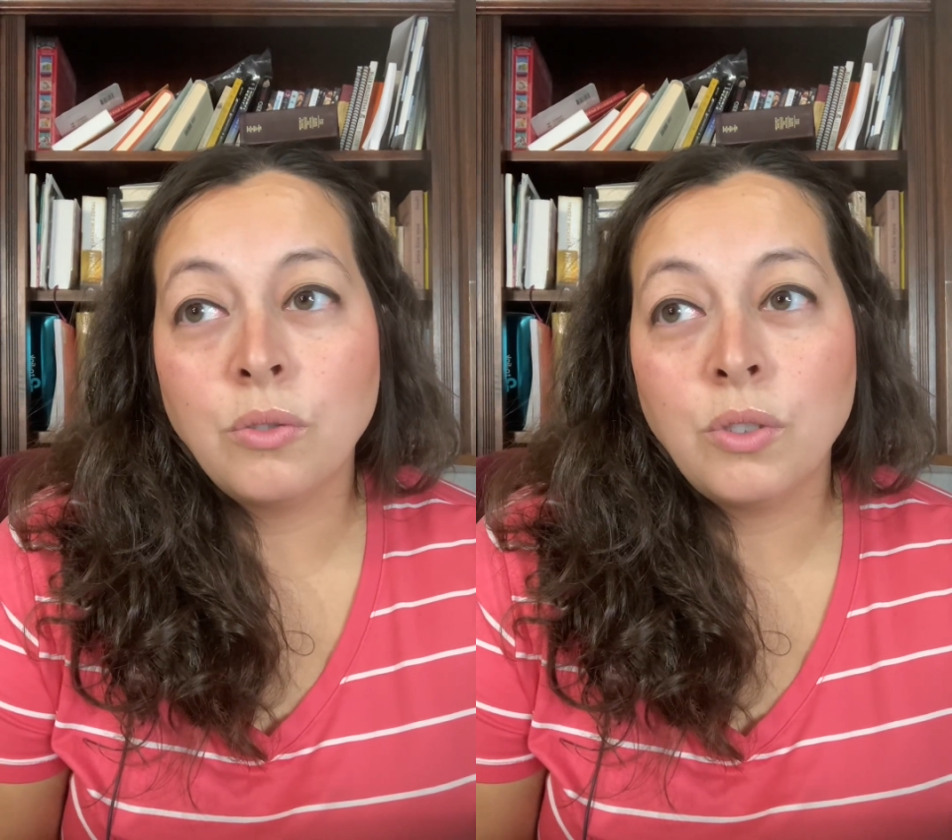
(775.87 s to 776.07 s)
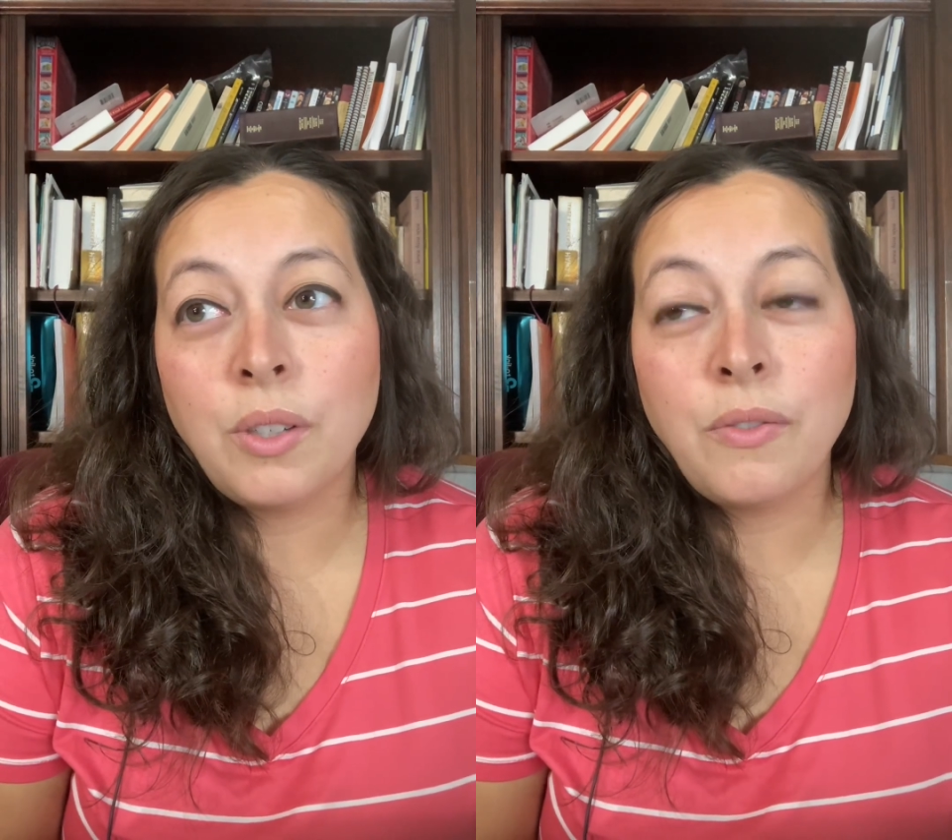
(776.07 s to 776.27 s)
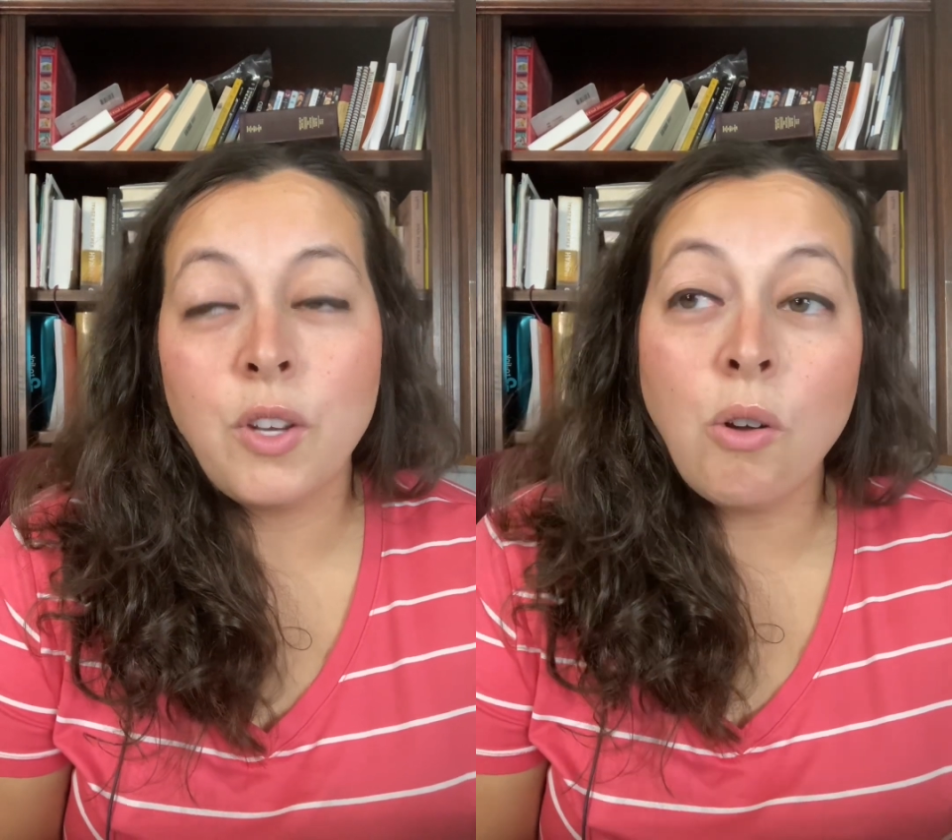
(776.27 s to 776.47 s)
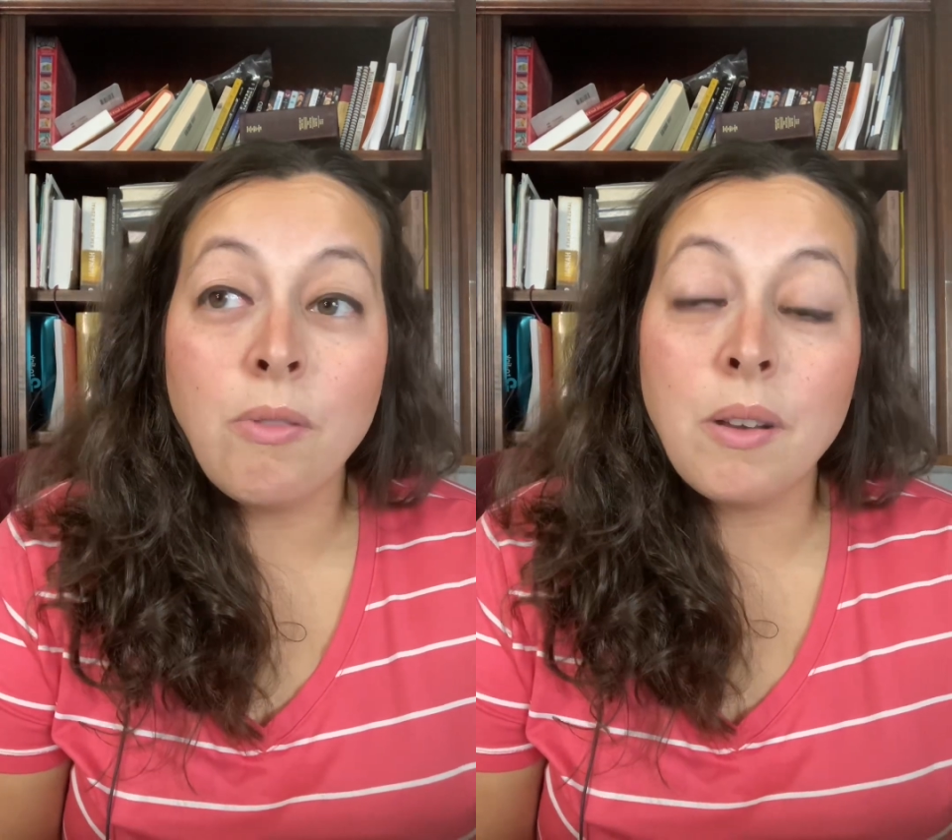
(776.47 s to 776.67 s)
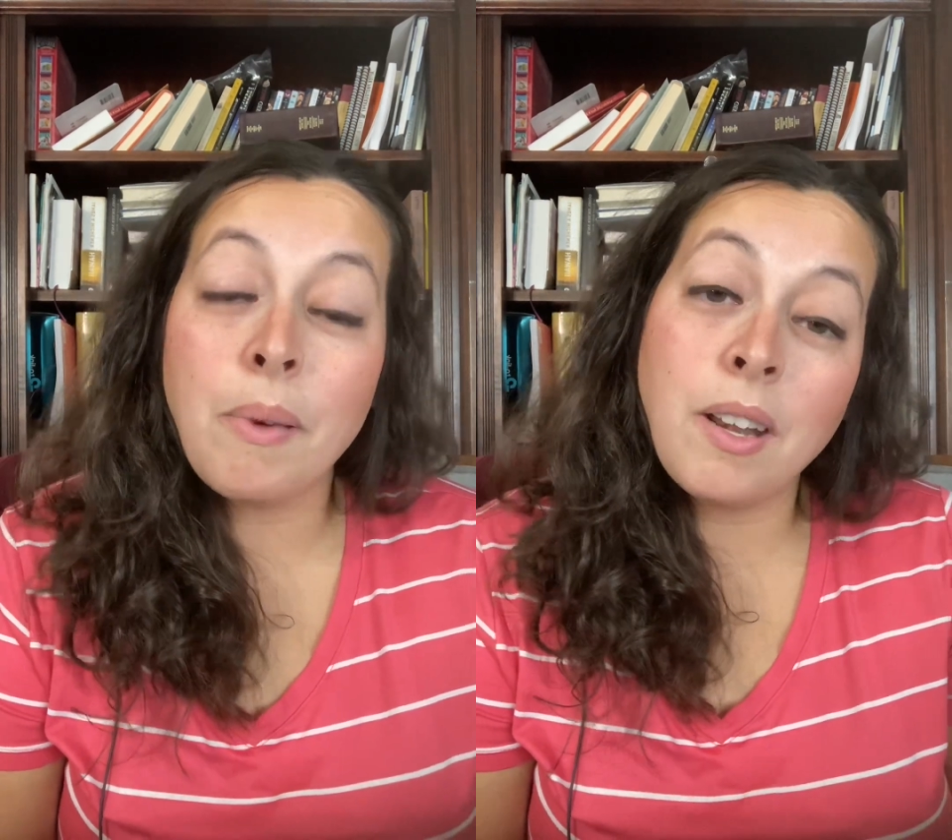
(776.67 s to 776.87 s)
you know, if you don't,
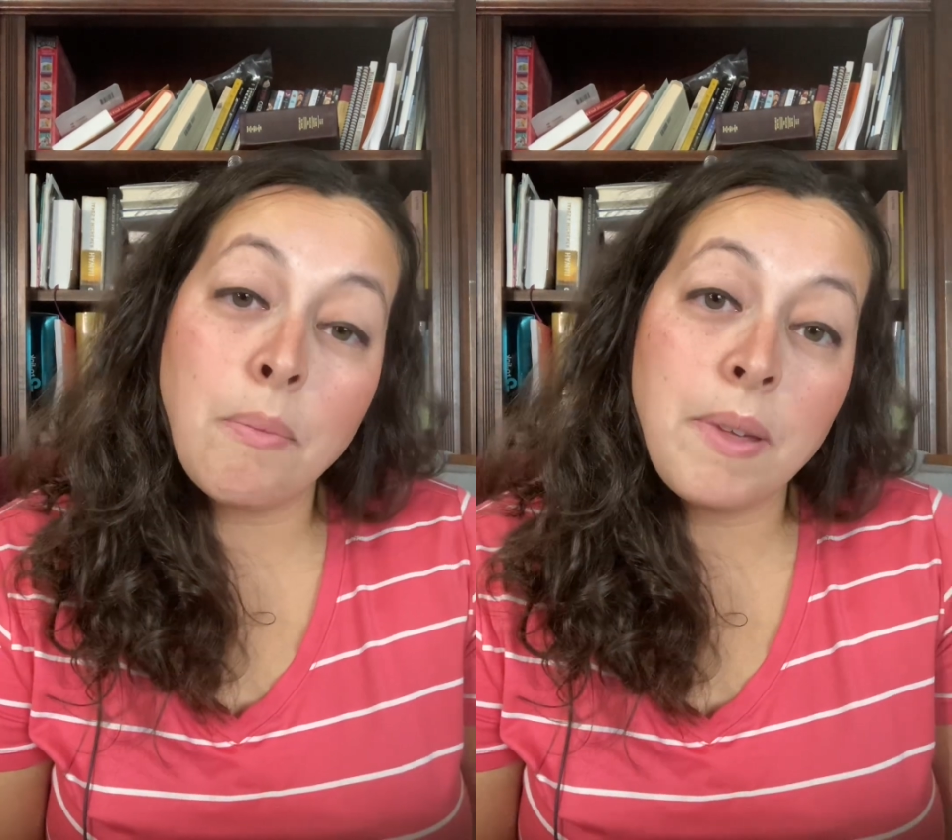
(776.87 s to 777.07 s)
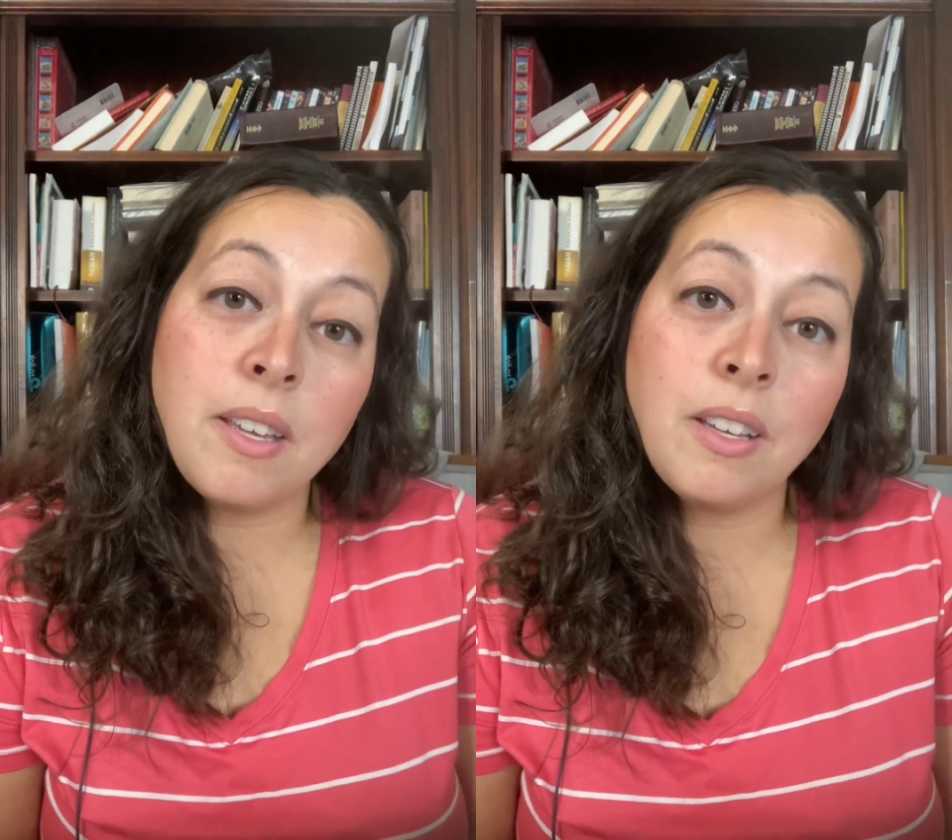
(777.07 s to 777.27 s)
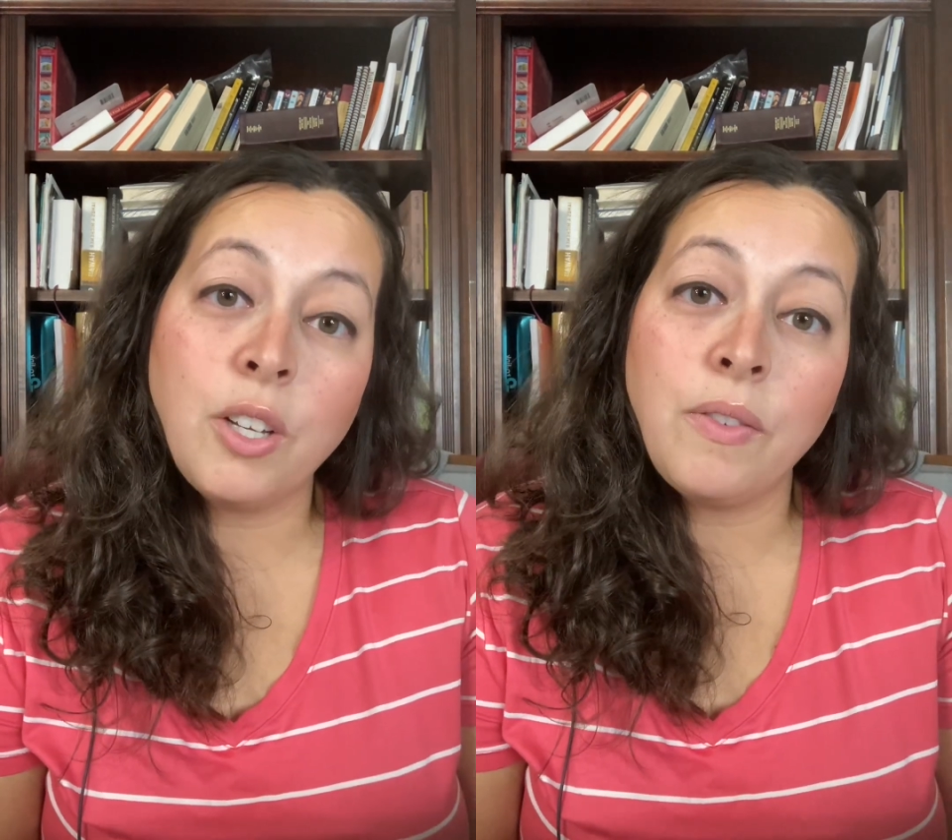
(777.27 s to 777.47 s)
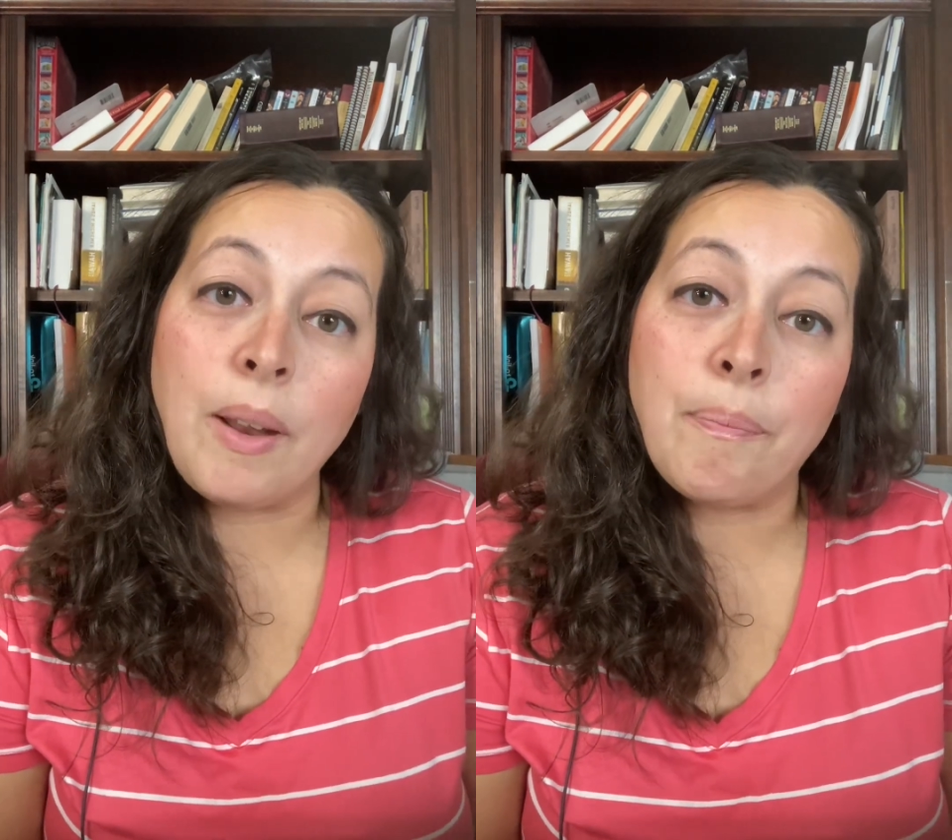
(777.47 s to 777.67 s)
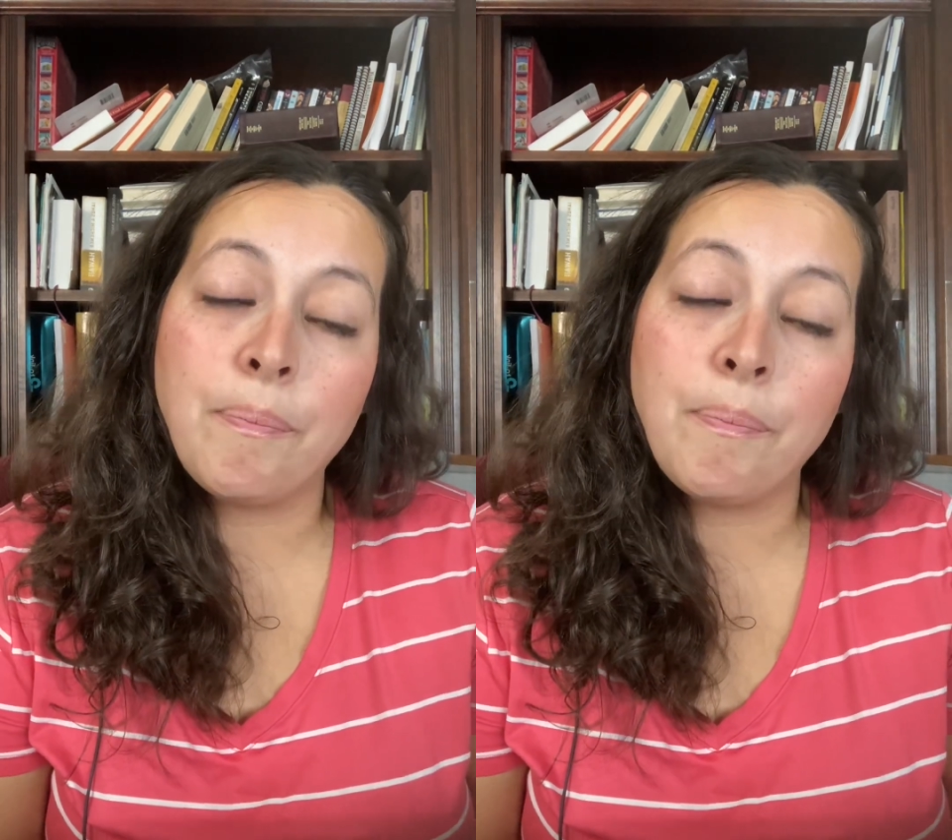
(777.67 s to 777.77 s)
then it might not be a good fit.